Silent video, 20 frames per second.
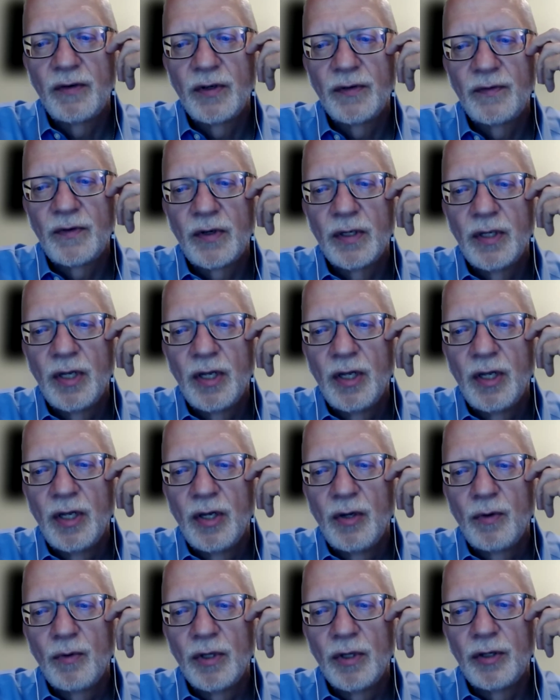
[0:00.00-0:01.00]
every
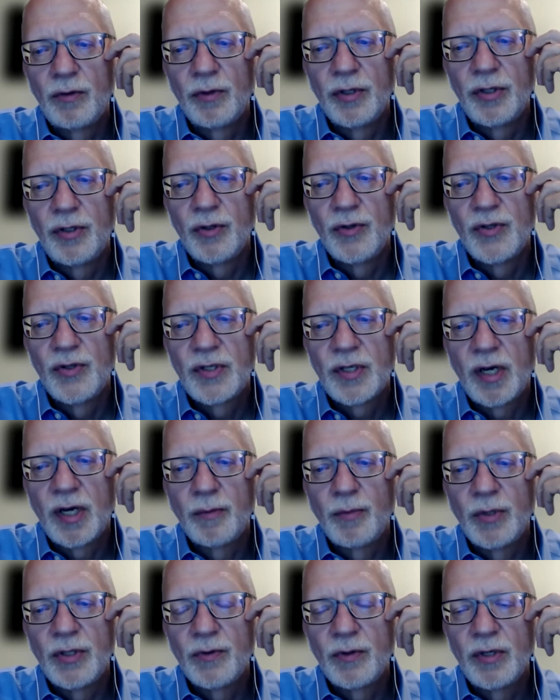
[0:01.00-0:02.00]
will it reduce
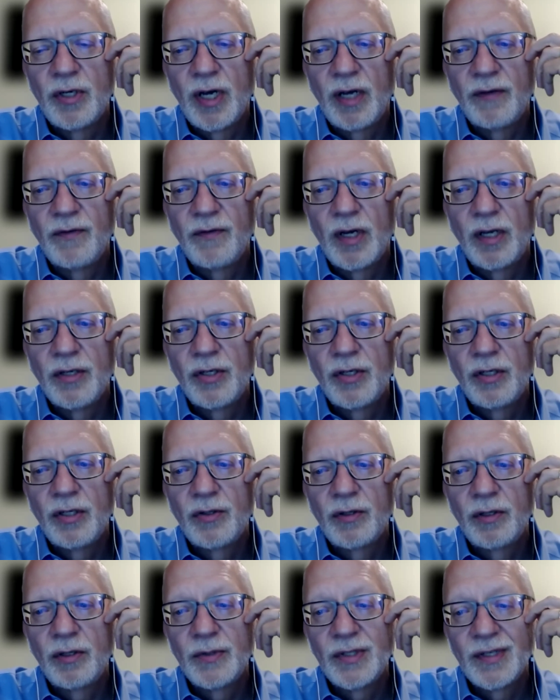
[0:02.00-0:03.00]
time between IVIG
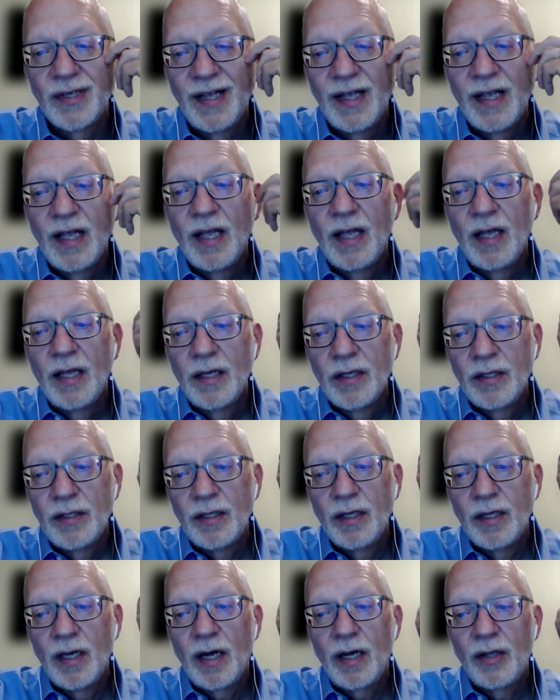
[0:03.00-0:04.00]
treatments?
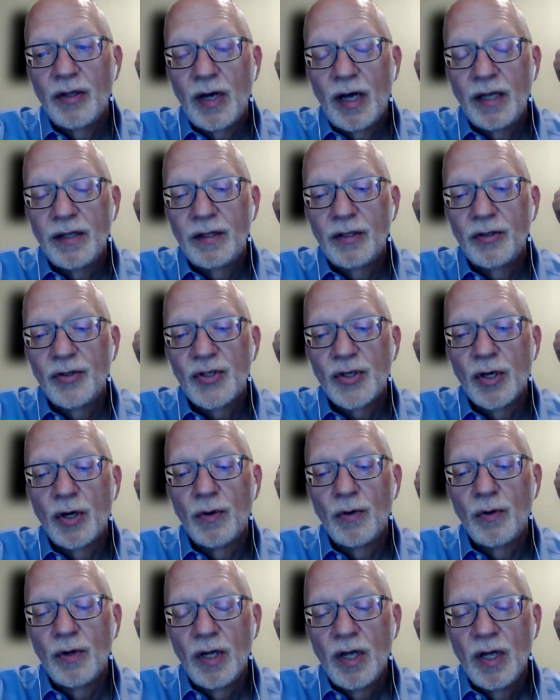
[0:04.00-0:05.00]
Yeah,
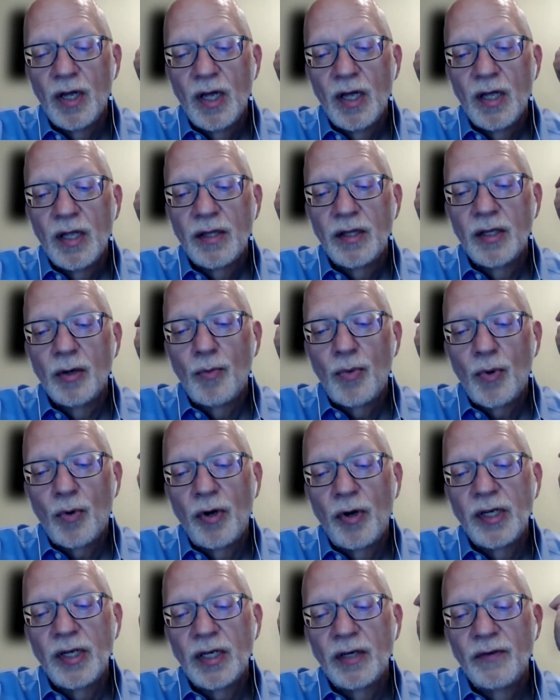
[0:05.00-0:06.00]
so the
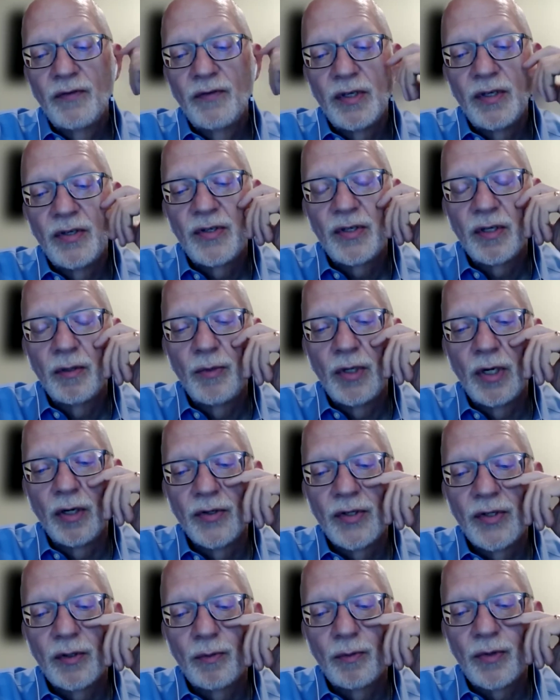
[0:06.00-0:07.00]
point of these
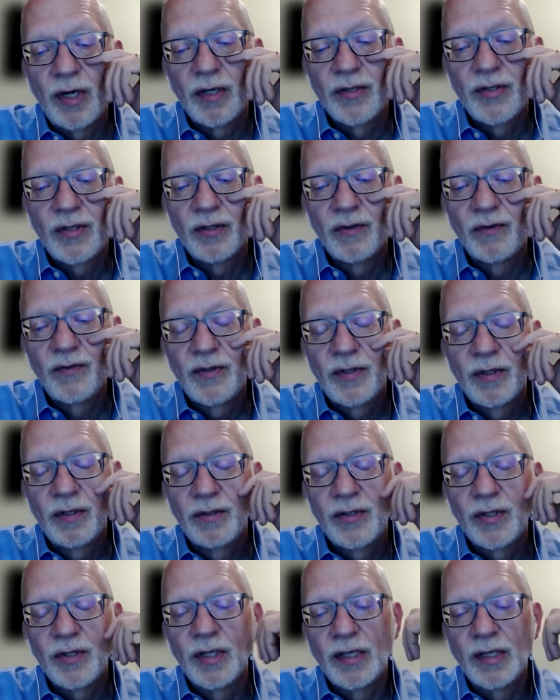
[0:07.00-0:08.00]

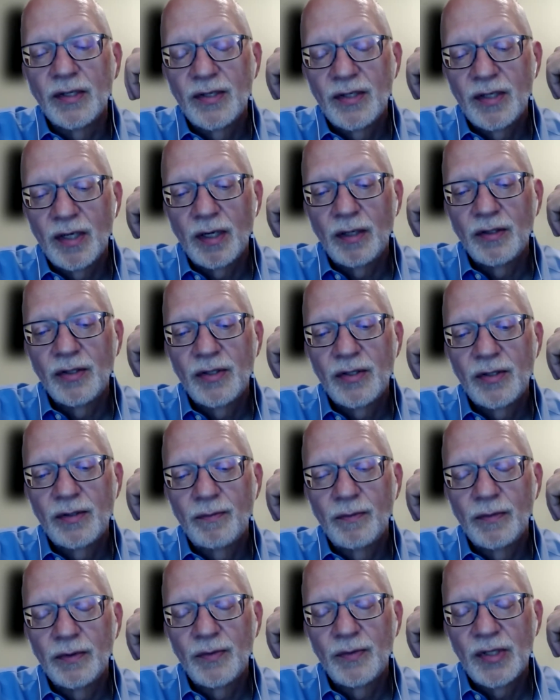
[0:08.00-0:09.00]
immunosuppressives, so that's
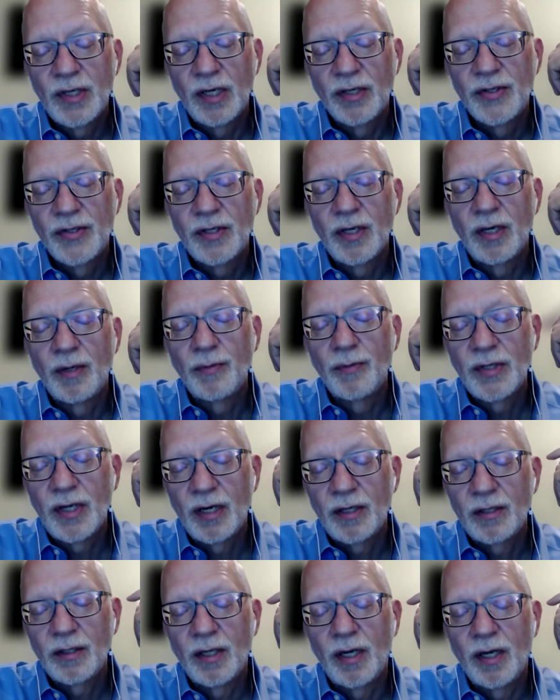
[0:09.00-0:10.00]
CellCept,
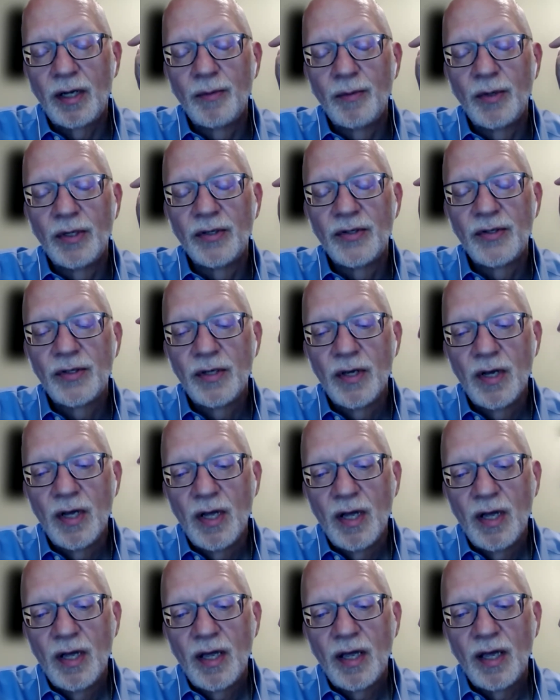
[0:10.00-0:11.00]
tacrolimus,
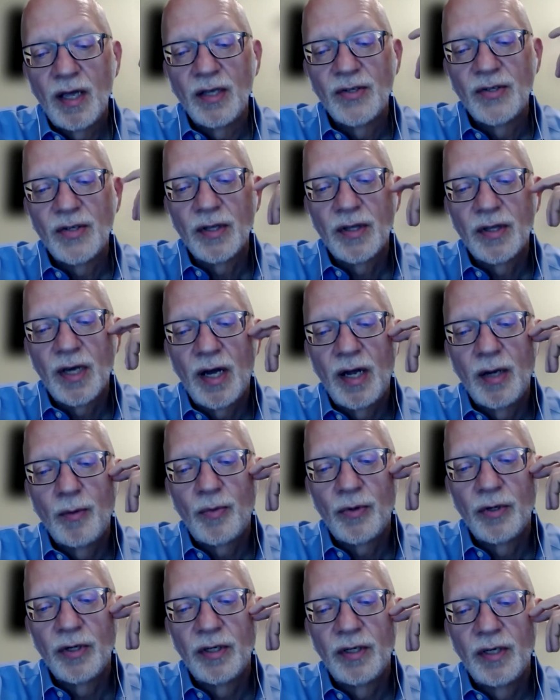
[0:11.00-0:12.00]

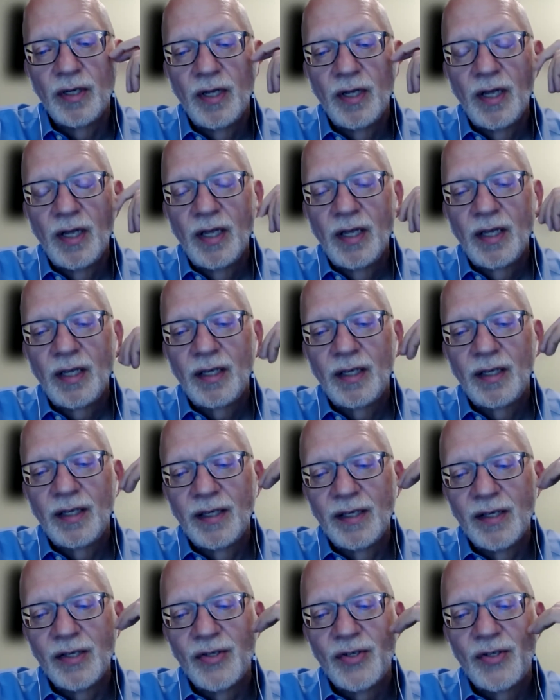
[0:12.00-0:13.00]
azathioprine,
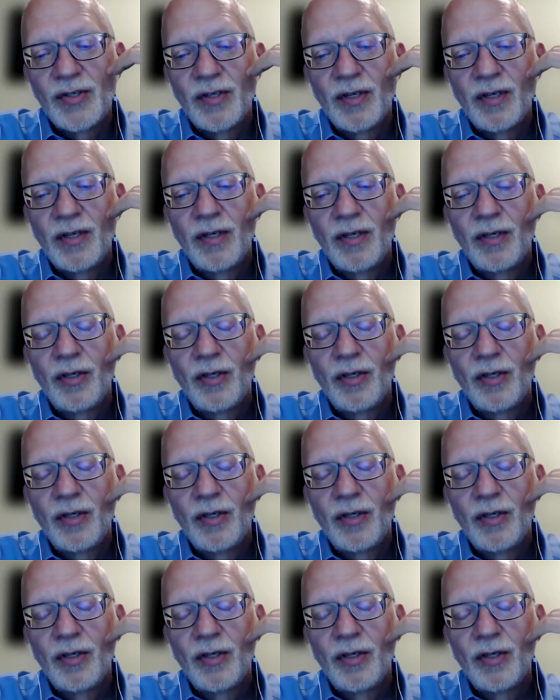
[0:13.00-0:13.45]
is